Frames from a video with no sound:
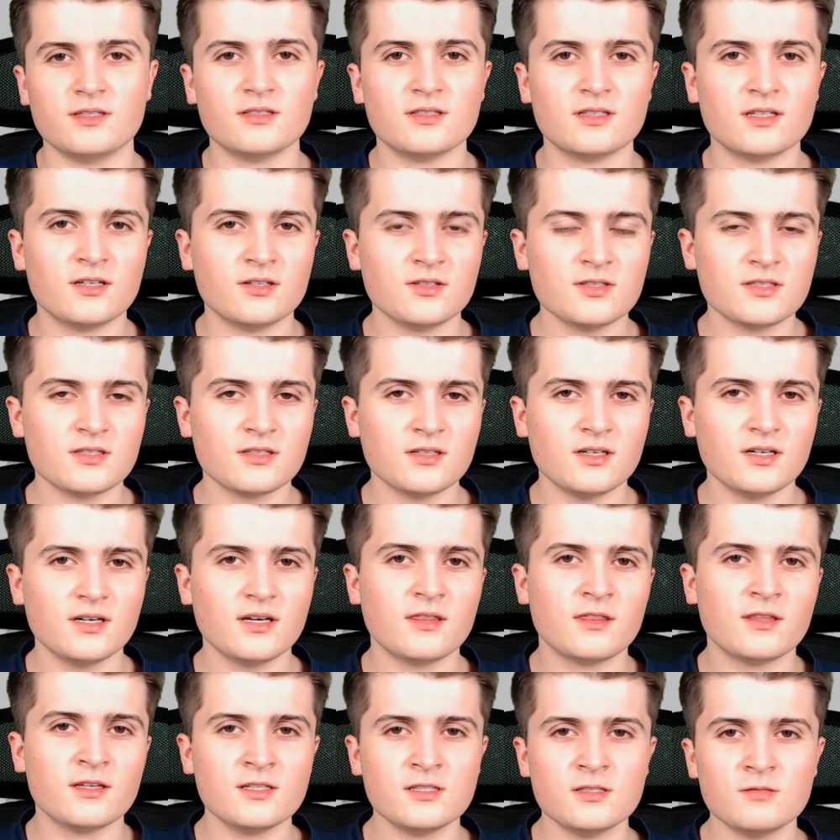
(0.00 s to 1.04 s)
You now saw
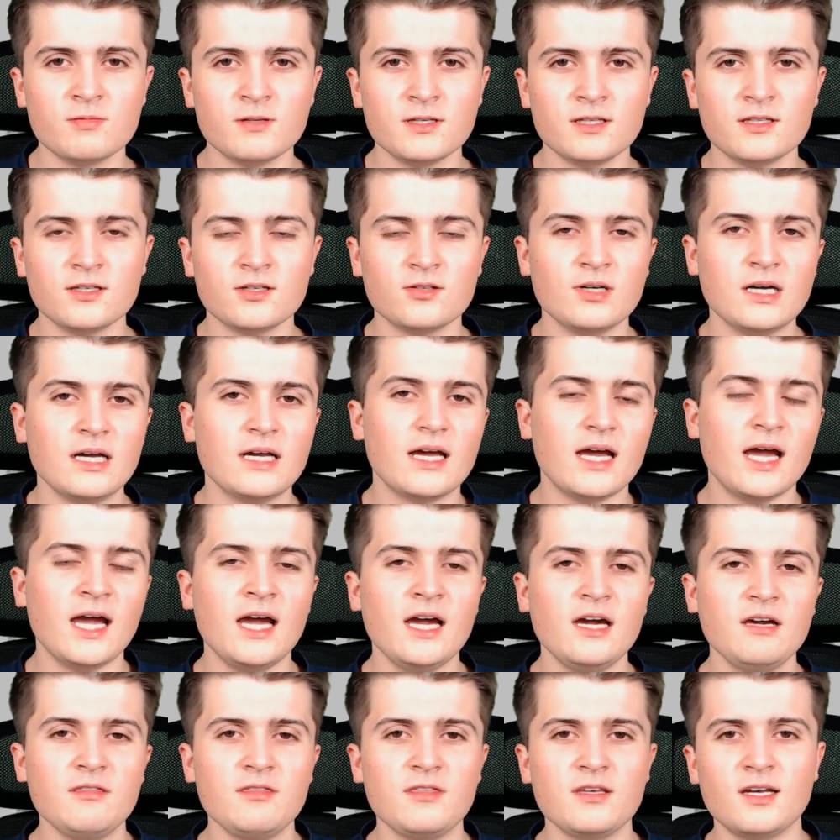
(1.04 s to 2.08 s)
in this video
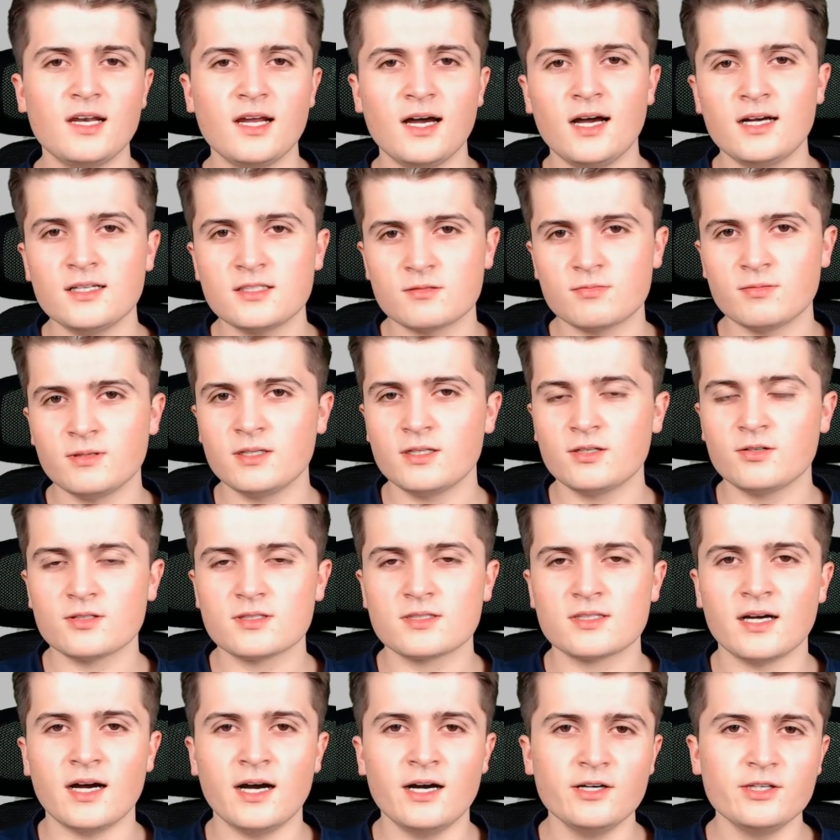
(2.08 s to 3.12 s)
and the last
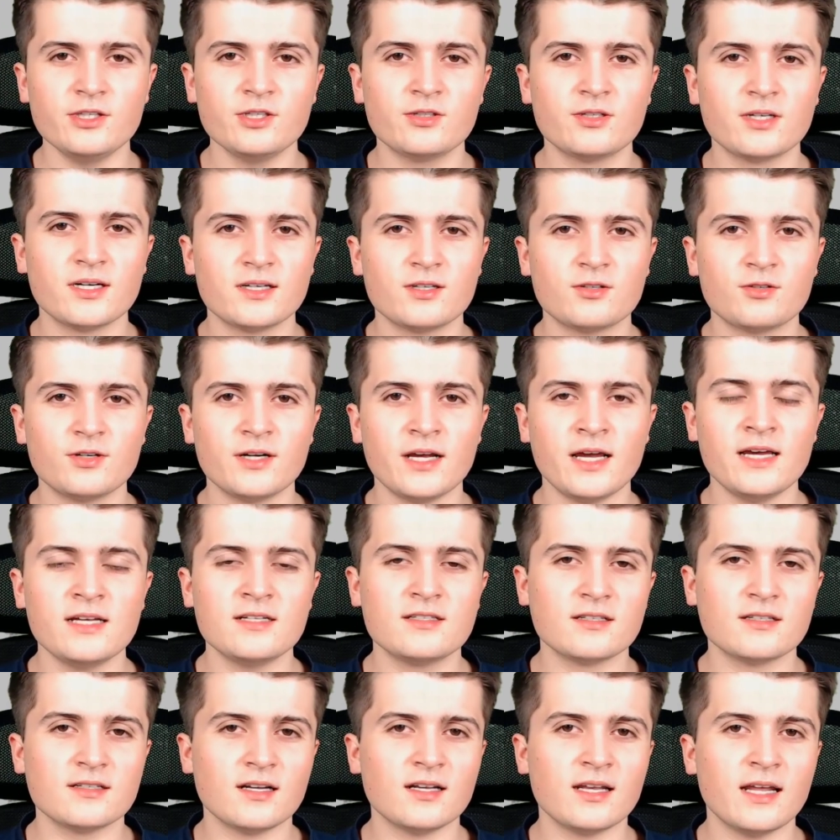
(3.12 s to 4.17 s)
videos how you can
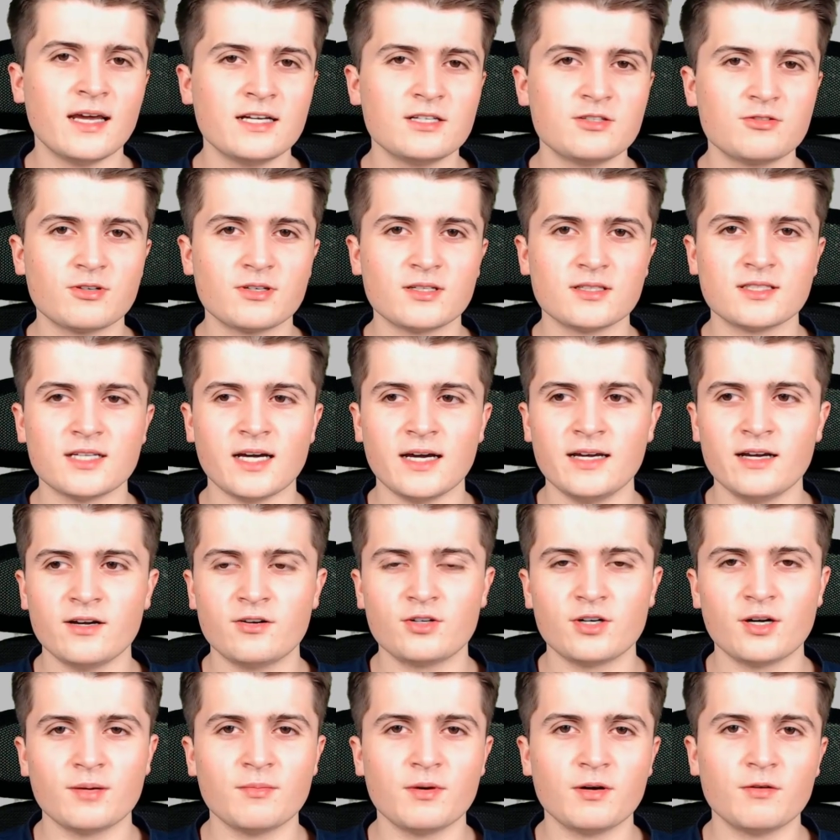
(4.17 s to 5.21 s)
create an electrical
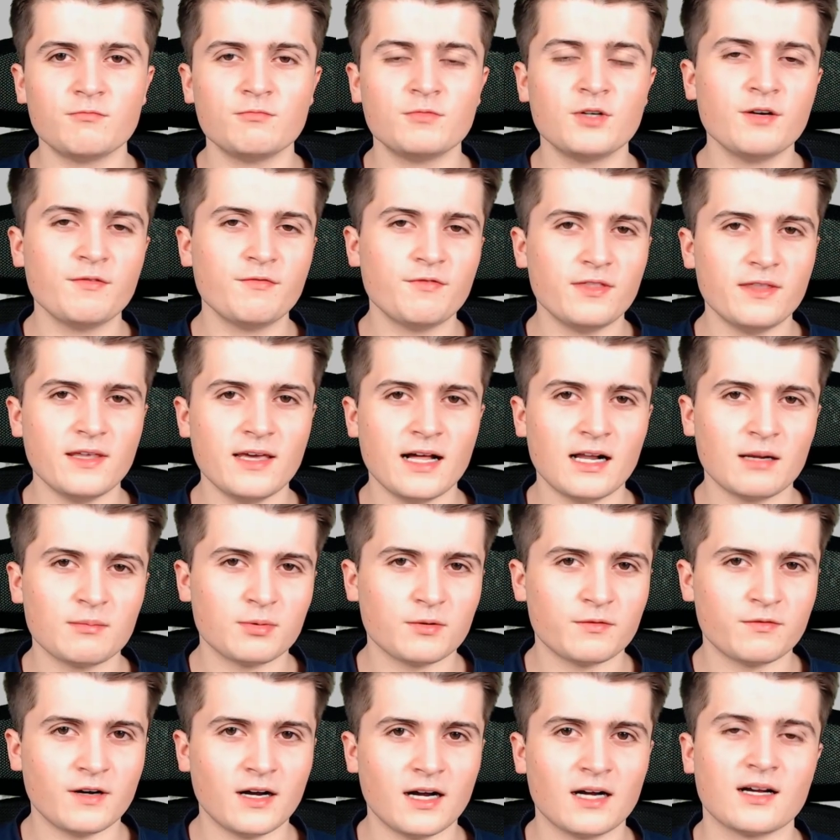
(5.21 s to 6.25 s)
diagram with the
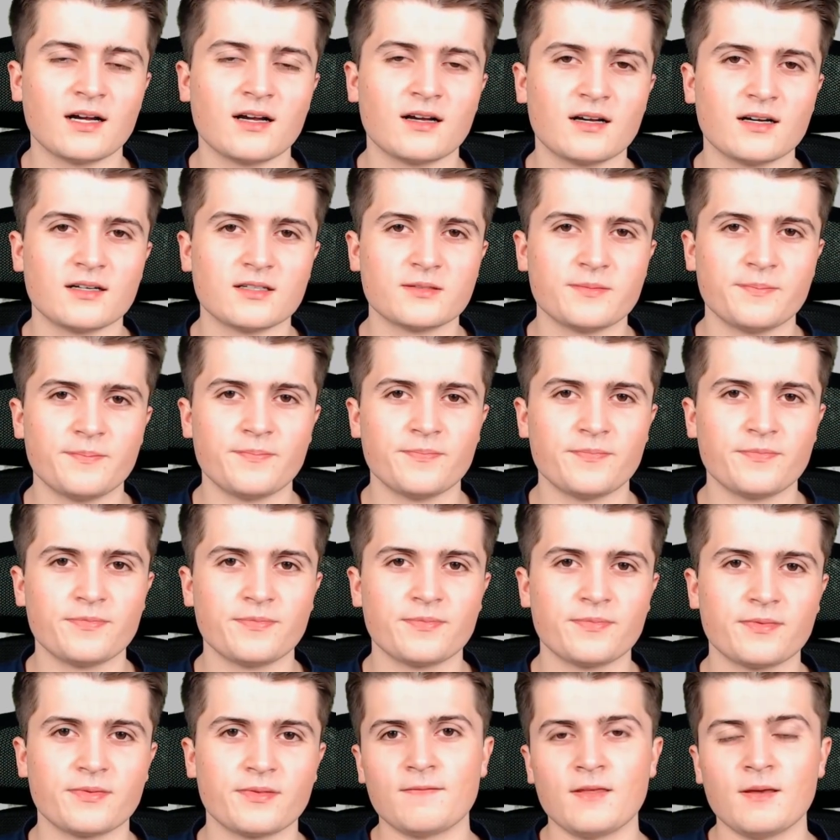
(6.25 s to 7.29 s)
help of hagercad.
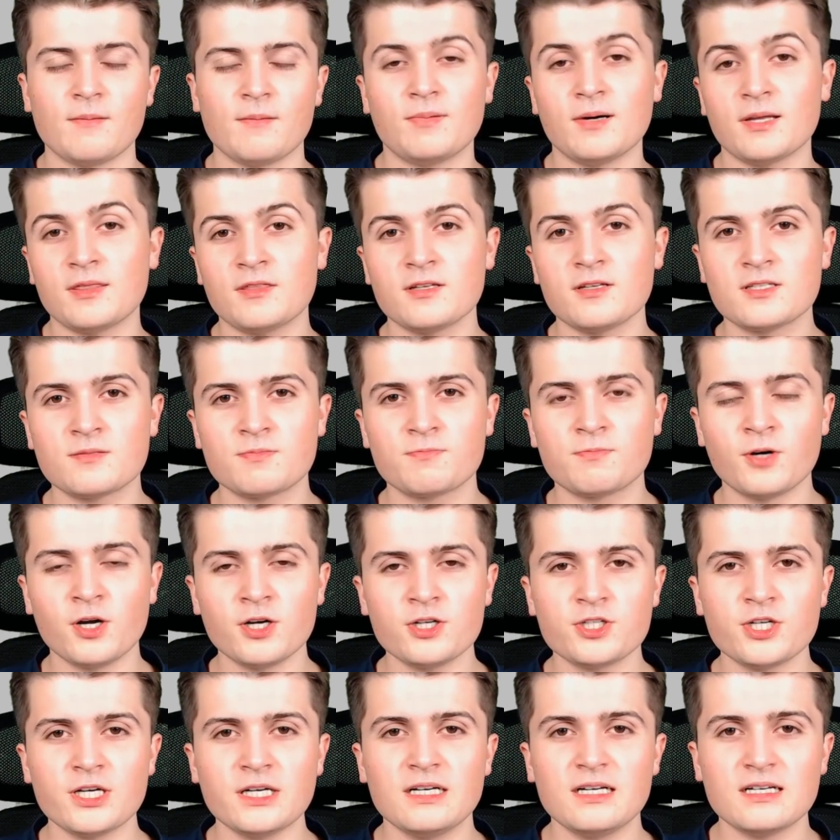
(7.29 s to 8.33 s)
But this
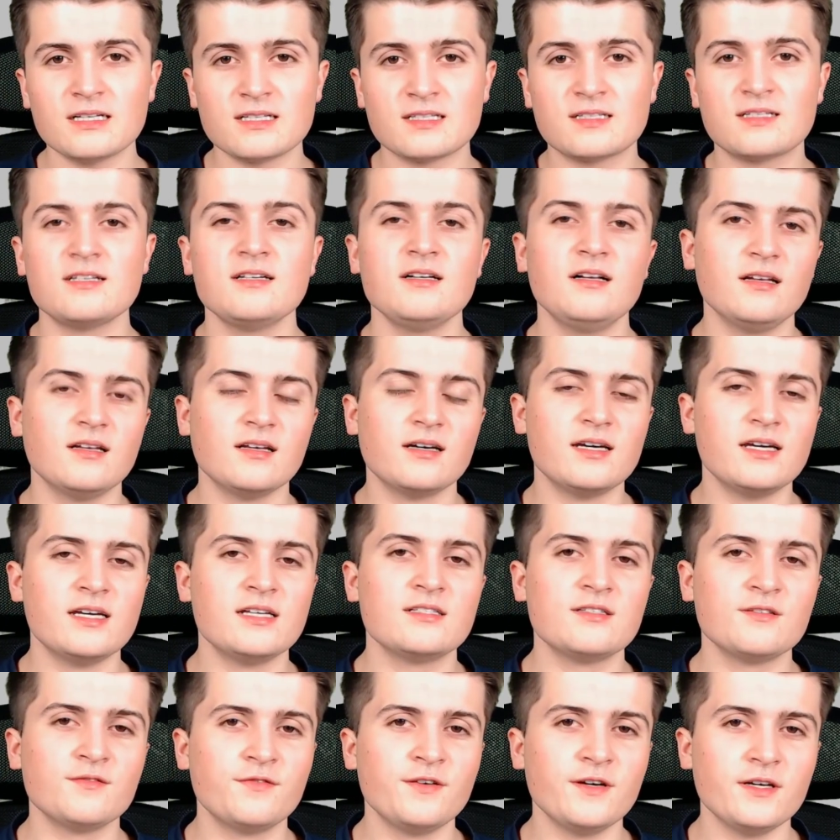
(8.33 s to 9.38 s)
project still
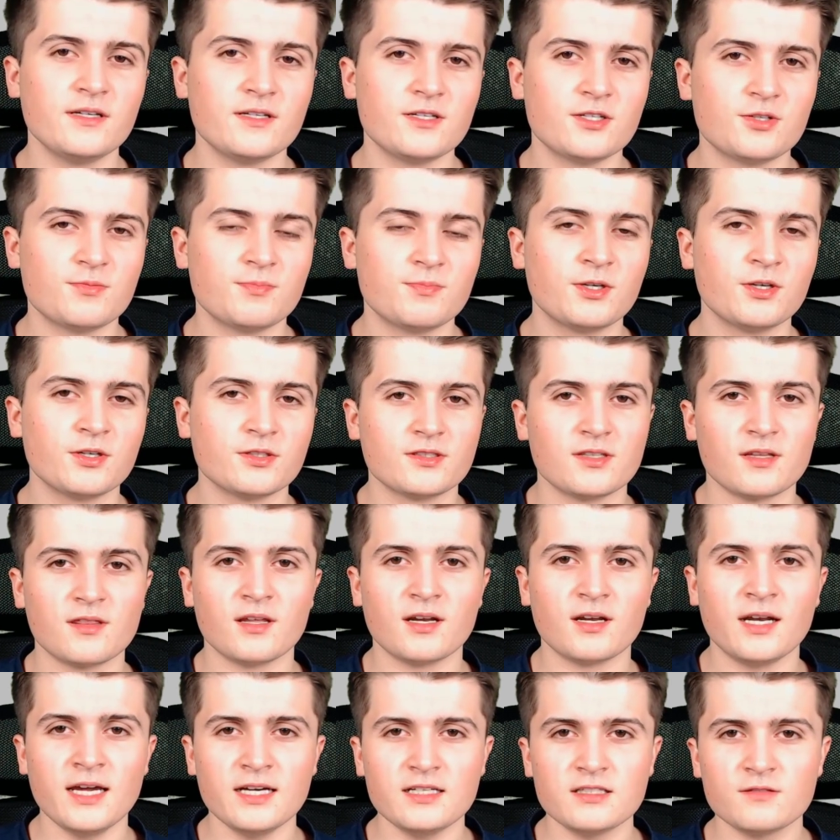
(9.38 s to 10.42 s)
isn't finished, because
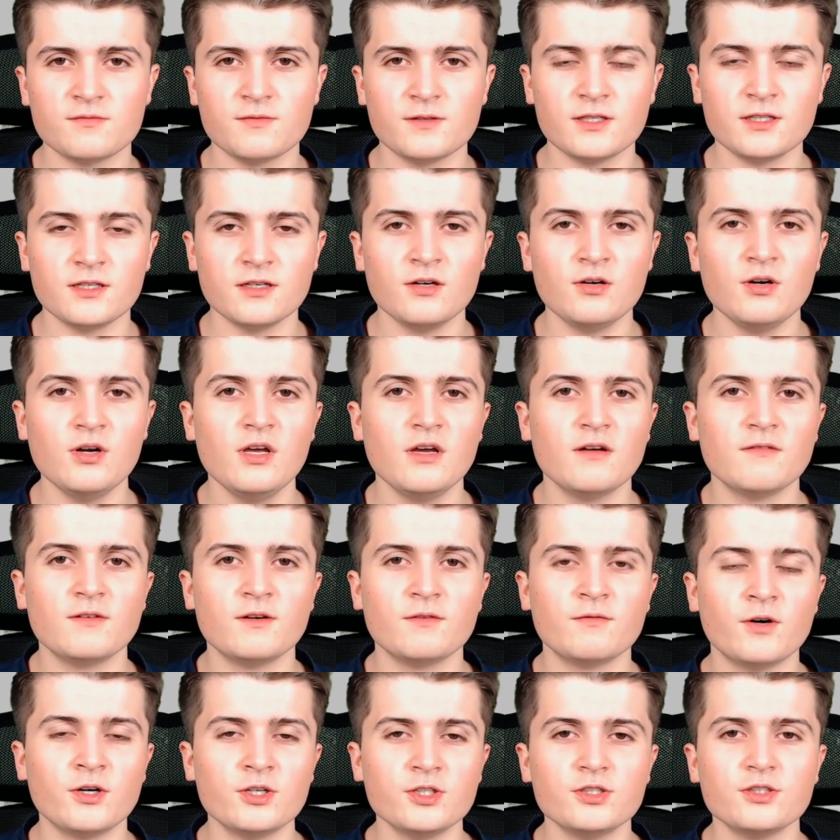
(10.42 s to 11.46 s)
in the next video
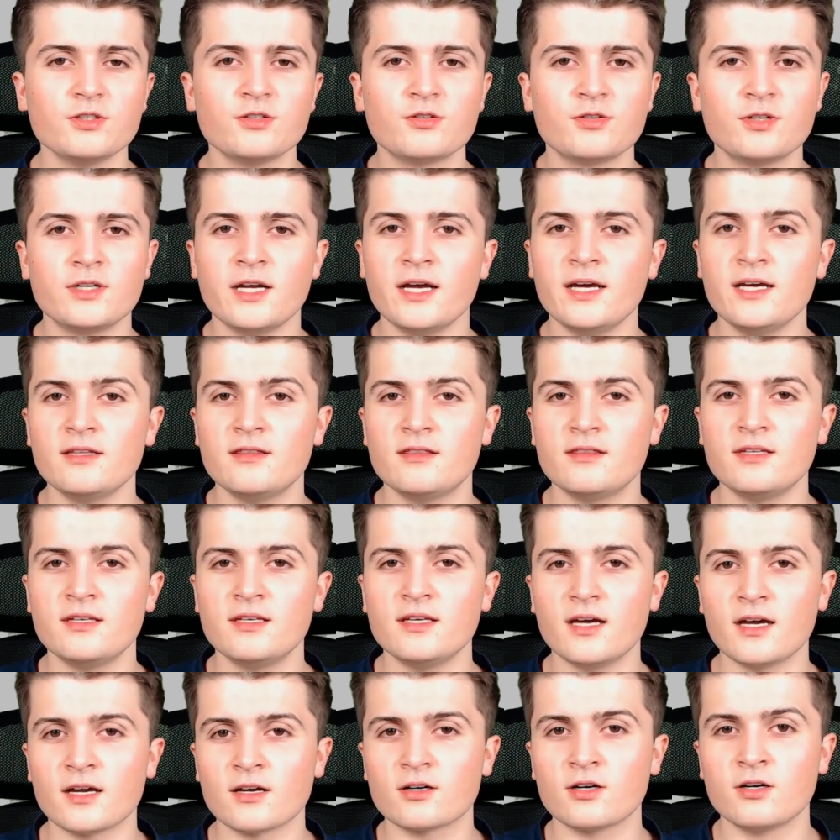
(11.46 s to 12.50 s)
we want to create
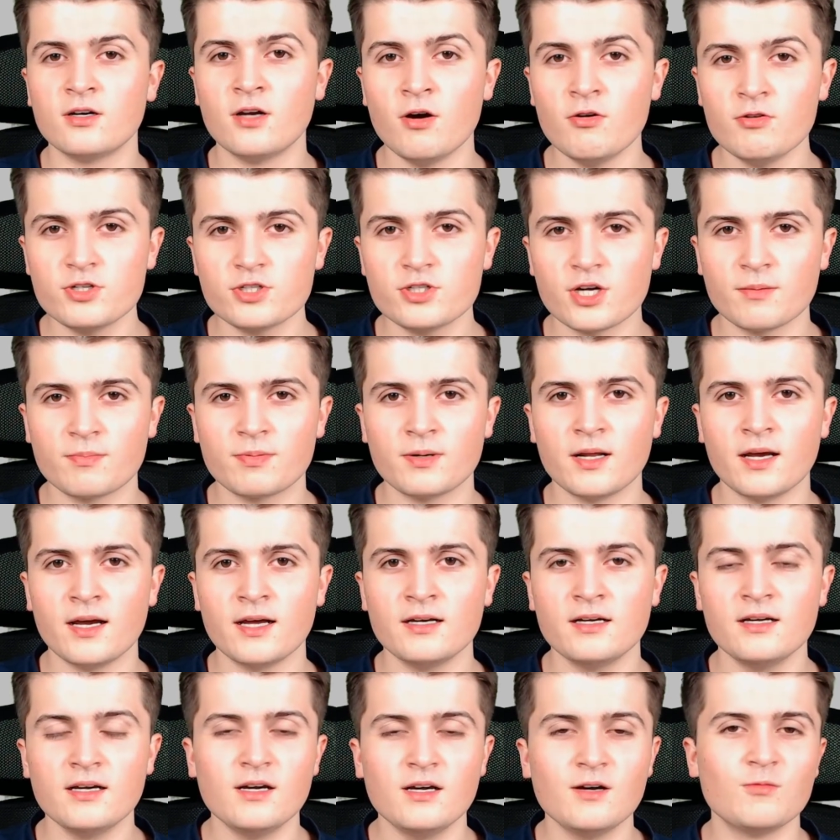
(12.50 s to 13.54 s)
the enclosure
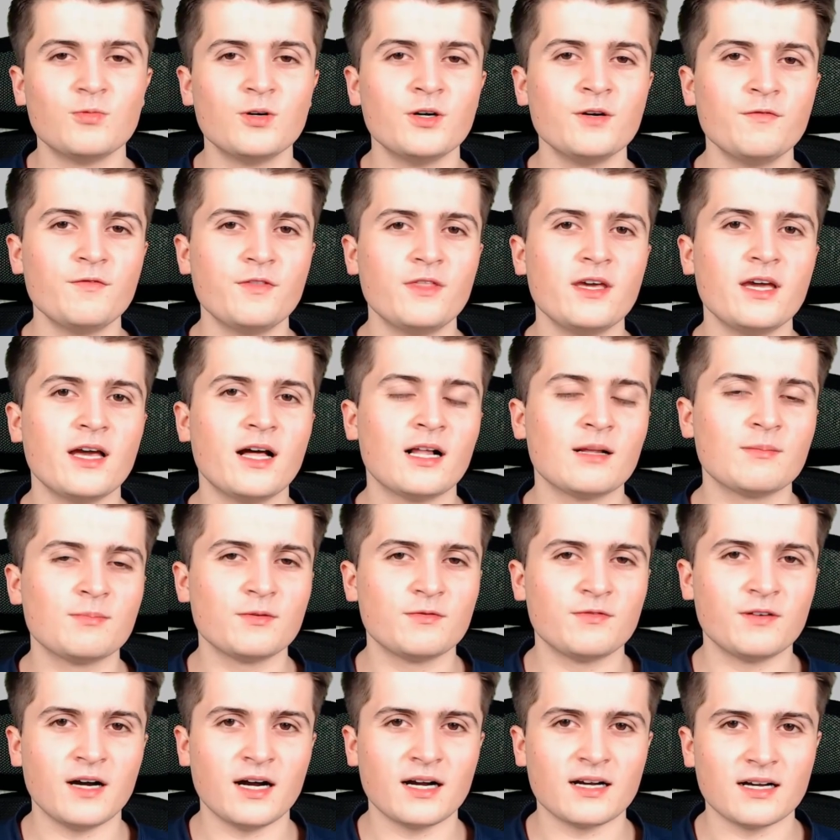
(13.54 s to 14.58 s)
plan with the
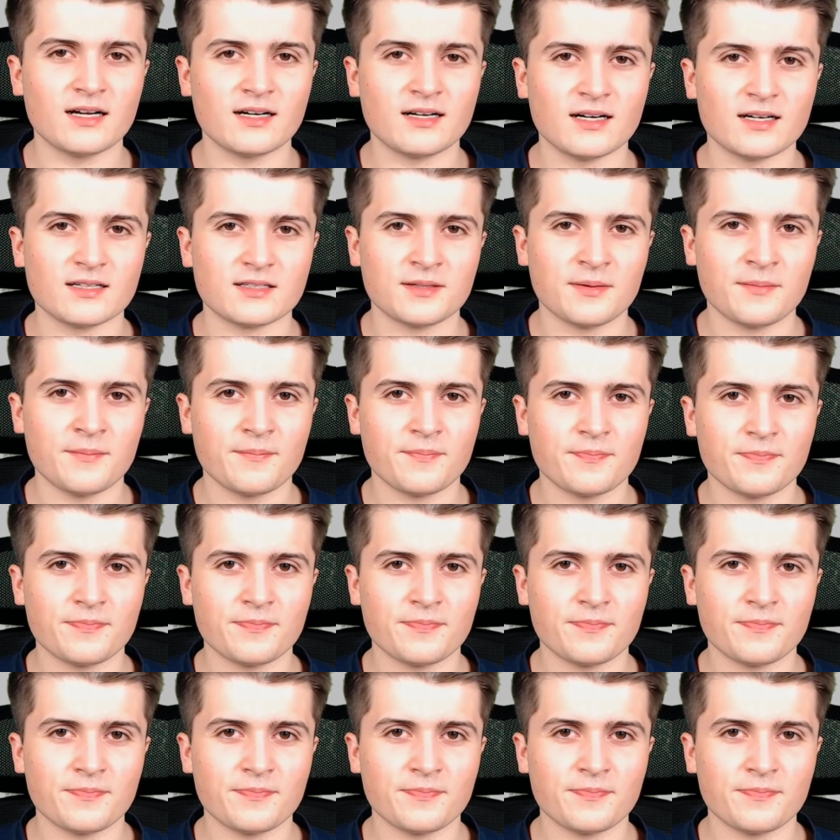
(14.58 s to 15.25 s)
help of hagercad.